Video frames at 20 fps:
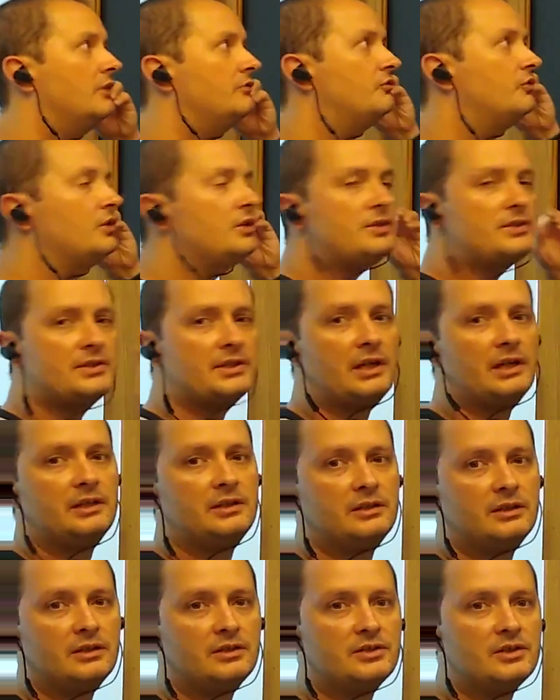At first
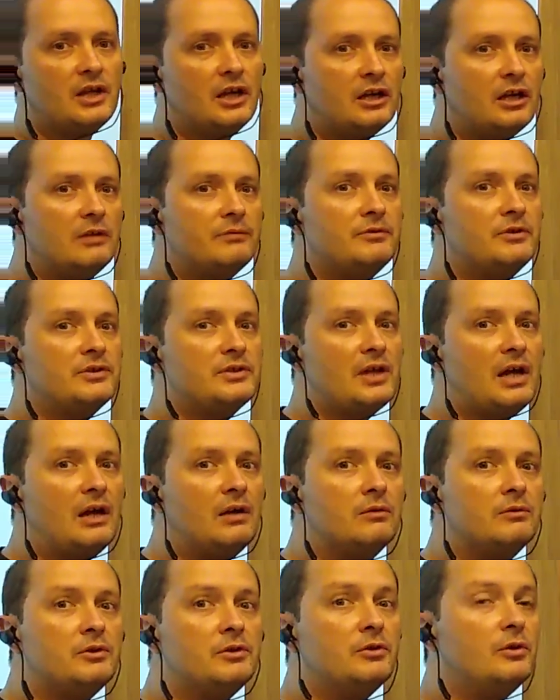sight, it's not obvious
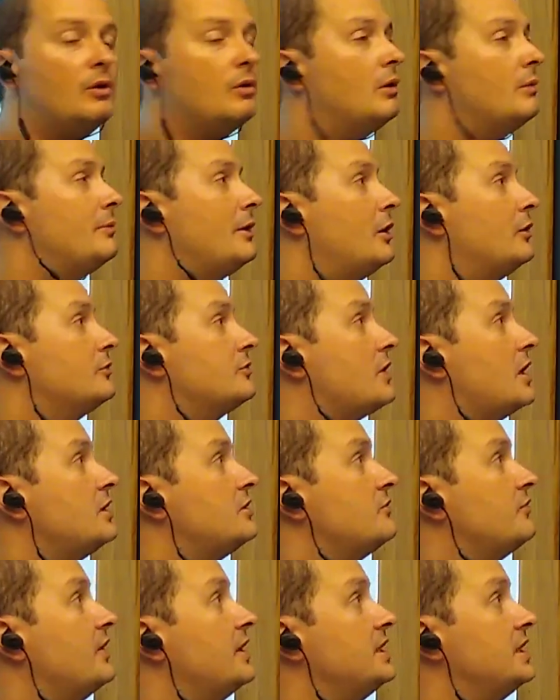how you go about
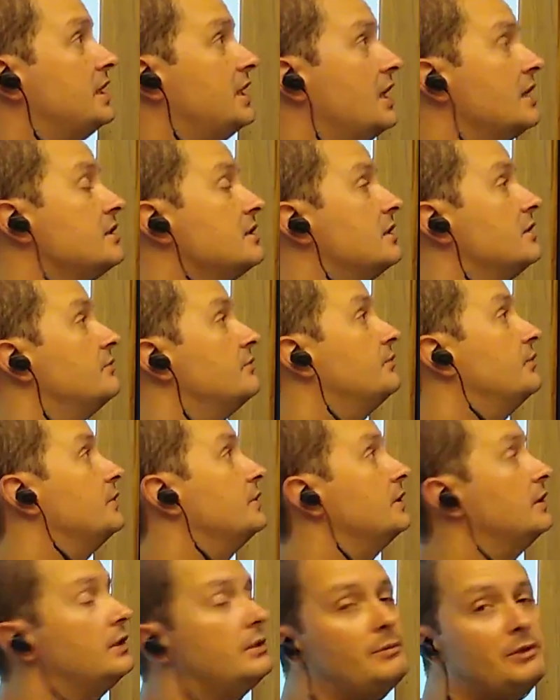trying to find a candidate
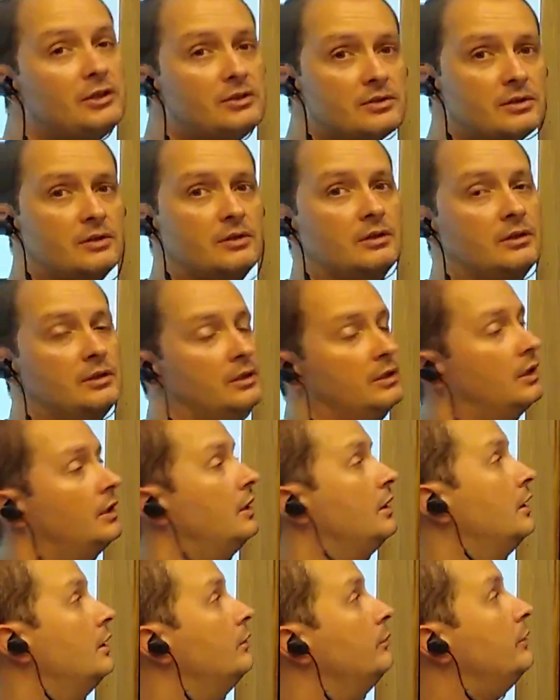for the limit,
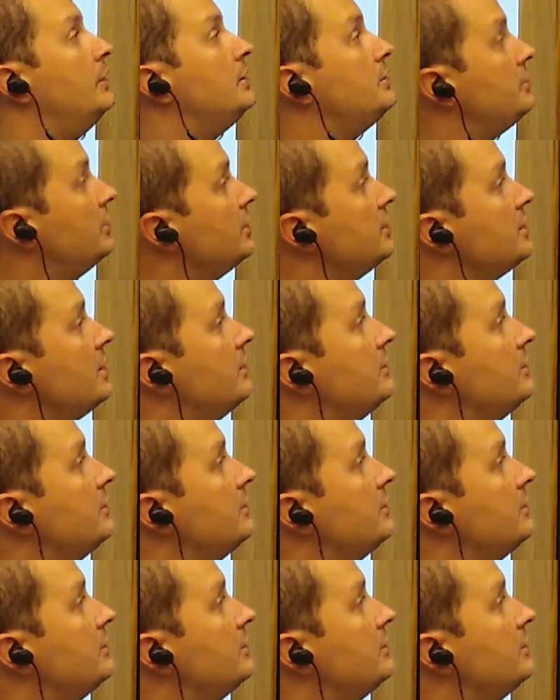but it turns